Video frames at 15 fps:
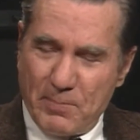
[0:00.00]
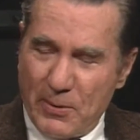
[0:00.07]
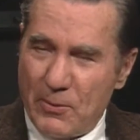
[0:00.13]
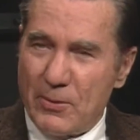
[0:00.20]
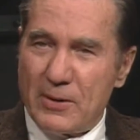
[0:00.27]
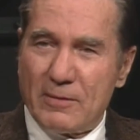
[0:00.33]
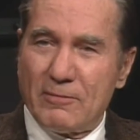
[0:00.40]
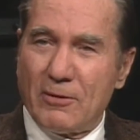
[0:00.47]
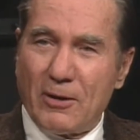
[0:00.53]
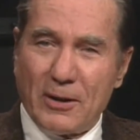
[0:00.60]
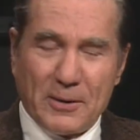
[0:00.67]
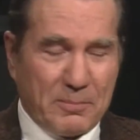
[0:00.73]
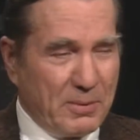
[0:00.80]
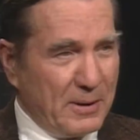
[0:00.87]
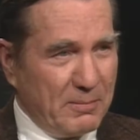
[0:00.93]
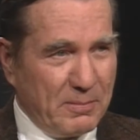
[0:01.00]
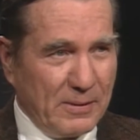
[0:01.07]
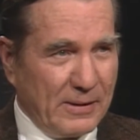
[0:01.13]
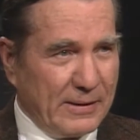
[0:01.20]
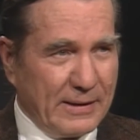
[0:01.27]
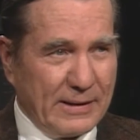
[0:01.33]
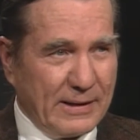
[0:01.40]
poet of all the
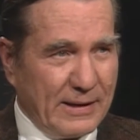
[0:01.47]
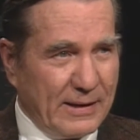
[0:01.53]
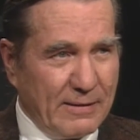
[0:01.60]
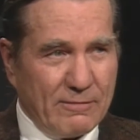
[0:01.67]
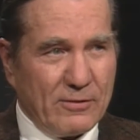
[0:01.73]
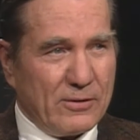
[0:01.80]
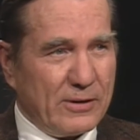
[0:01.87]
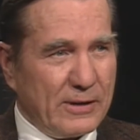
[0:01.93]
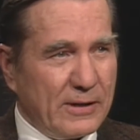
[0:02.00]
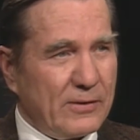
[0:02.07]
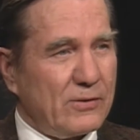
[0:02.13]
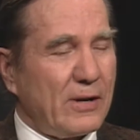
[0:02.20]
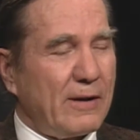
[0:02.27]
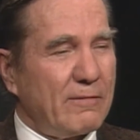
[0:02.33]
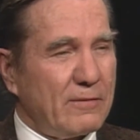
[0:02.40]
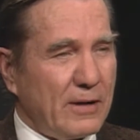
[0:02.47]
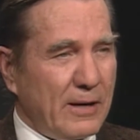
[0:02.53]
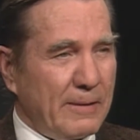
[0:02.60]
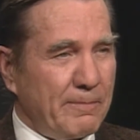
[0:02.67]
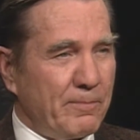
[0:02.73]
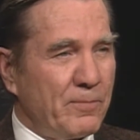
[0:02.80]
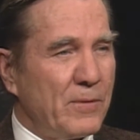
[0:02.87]
people, and he never in his
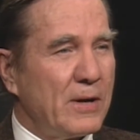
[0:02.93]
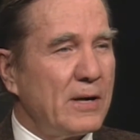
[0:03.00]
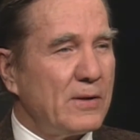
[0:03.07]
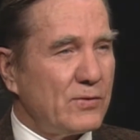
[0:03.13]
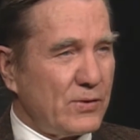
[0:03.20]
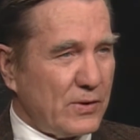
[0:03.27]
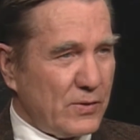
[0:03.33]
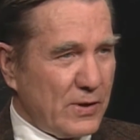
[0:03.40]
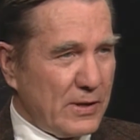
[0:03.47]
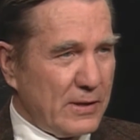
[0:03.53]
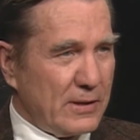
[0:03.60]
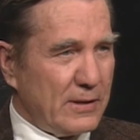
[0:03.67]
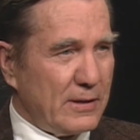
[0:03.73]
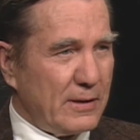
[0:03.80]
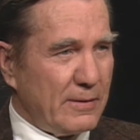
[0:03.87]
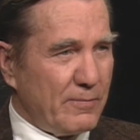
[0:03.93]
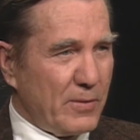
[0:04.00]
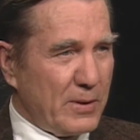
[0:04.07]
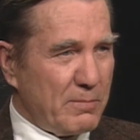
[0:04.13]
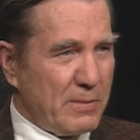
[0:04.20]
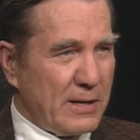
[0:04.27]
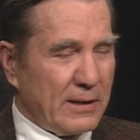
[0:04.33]
lifetime succeeded
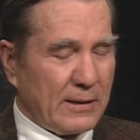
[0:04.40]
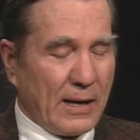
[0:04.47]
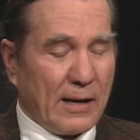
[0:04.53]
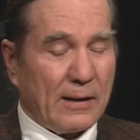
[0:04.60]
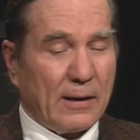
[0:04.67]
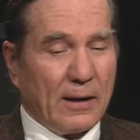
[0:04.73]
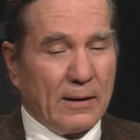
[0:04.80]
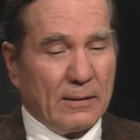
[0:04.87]
in being that.